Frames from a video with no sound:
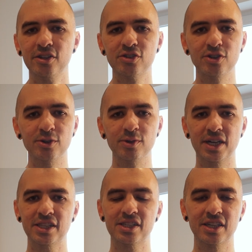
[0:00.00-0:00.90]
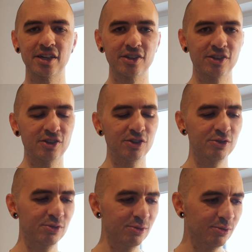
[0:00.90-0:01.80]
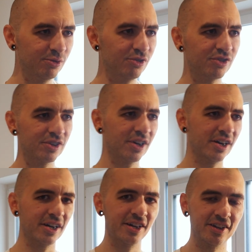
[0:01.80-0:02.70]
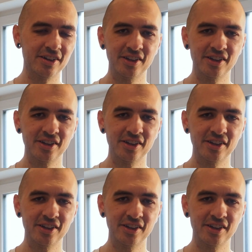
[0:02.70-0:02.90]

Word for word: So that's a huge uh,